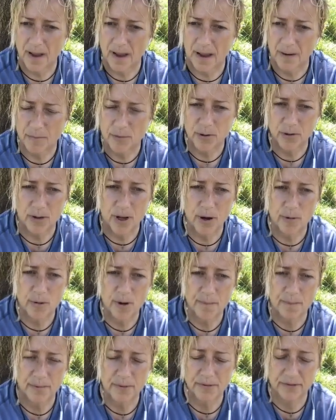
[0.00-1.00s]
and we'll go
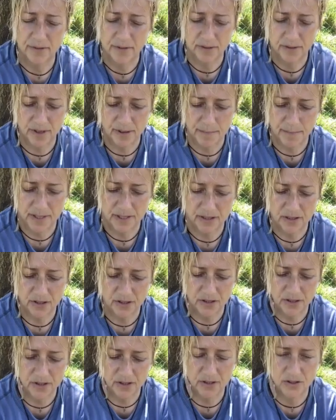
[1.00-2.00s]
up through
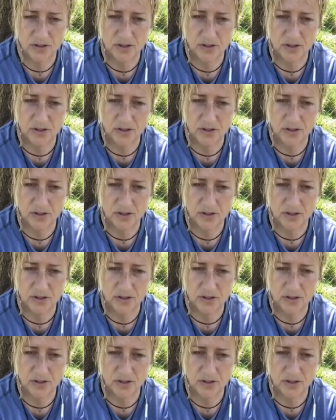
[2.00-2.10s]
dimensions